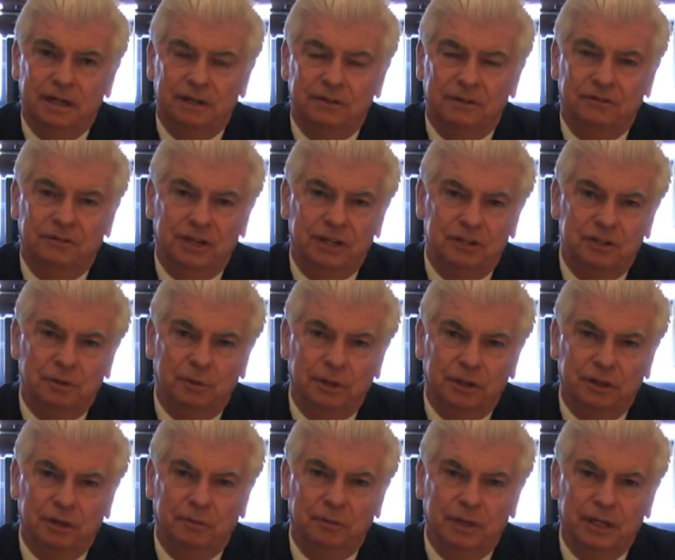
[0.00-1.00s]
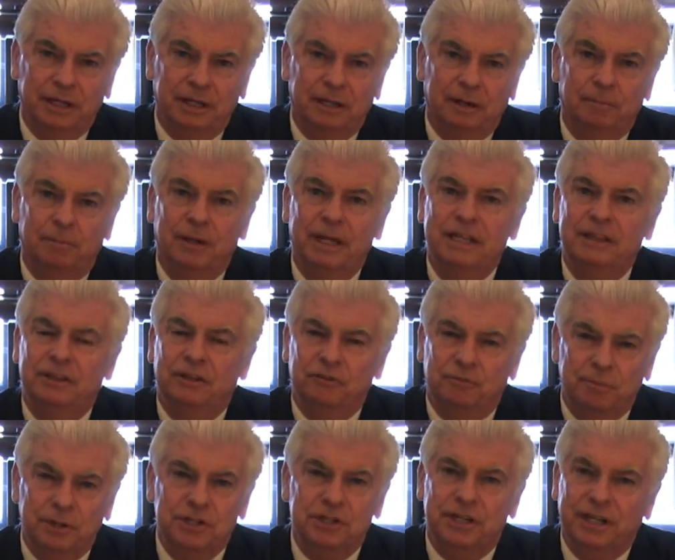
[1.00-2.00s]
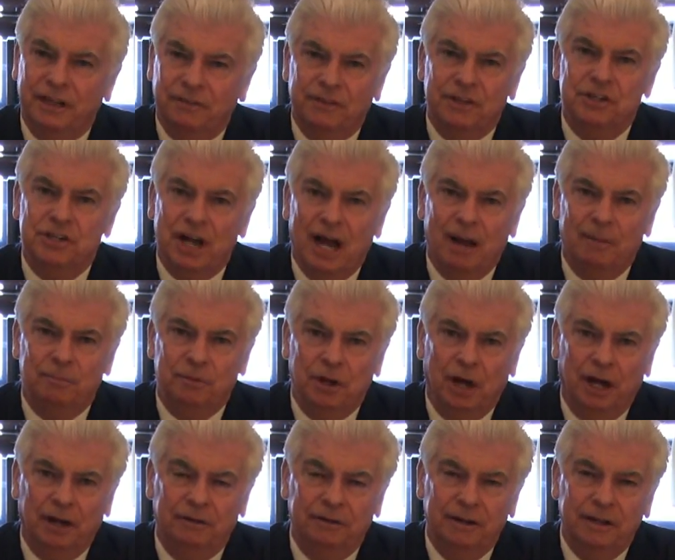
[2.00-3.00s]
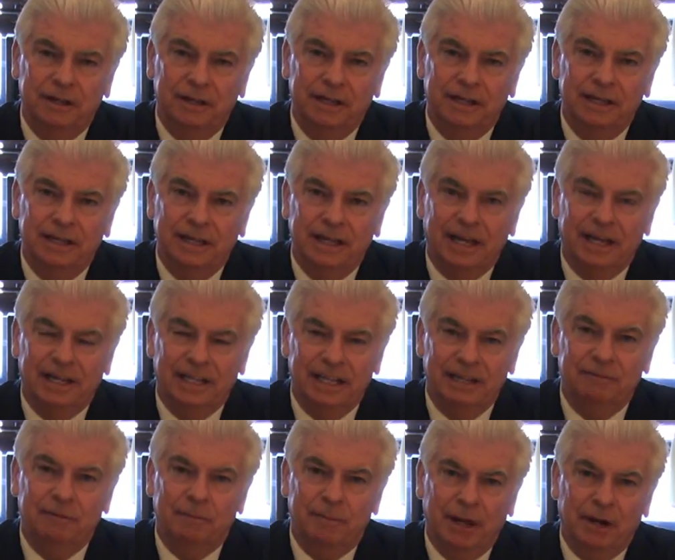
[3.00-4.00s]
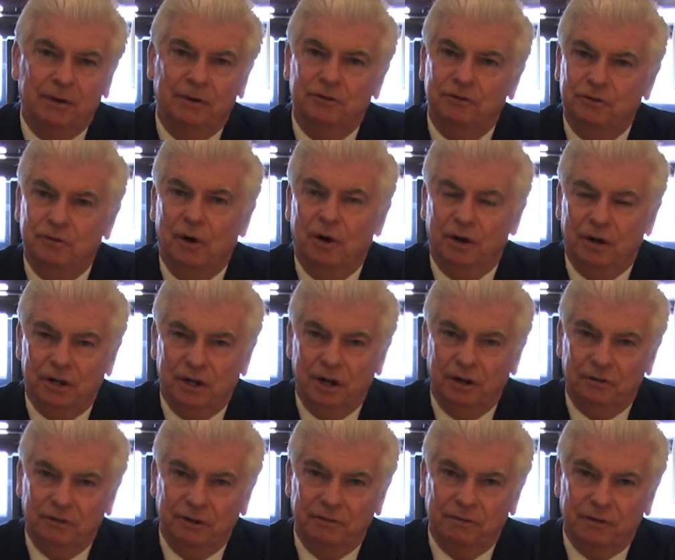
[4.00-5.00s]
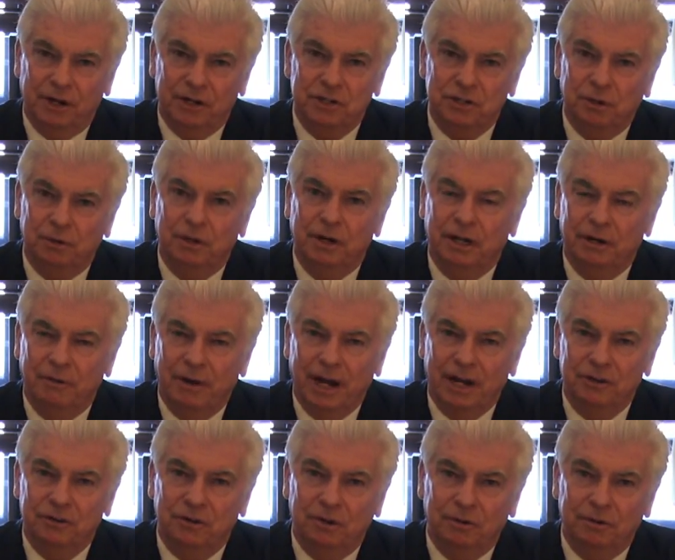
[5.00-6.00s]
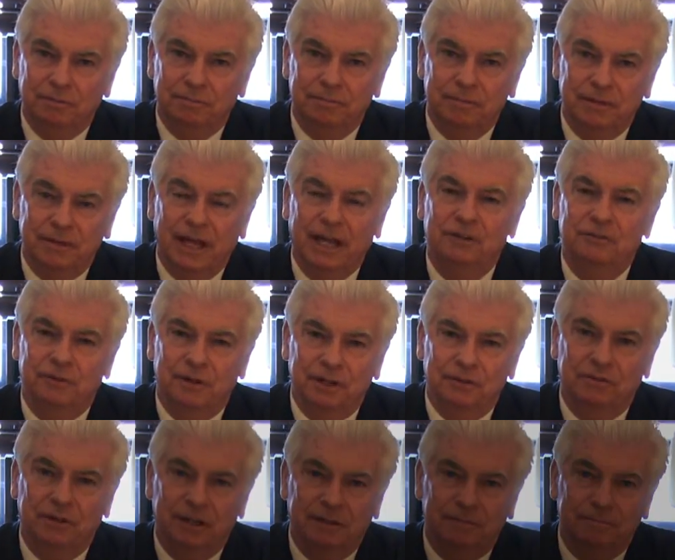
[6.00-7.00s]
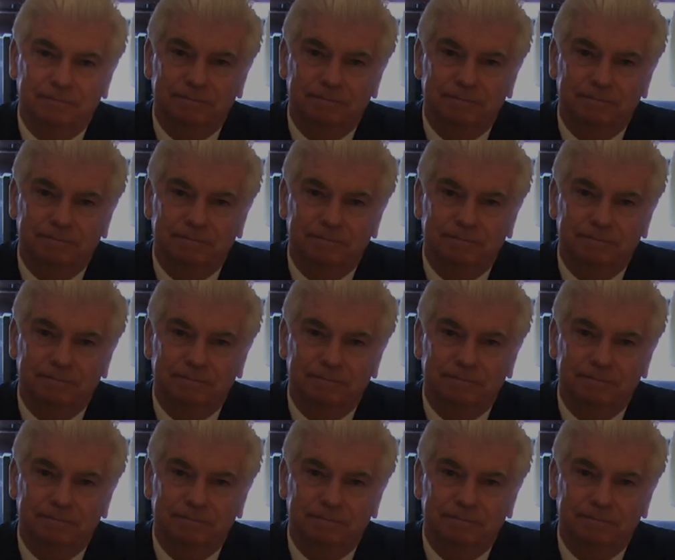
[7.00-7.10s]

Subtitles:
to see to it that we complete this mission, get the job done, and leave a better and stronger country for our children and grandchildren. Thanks for listening.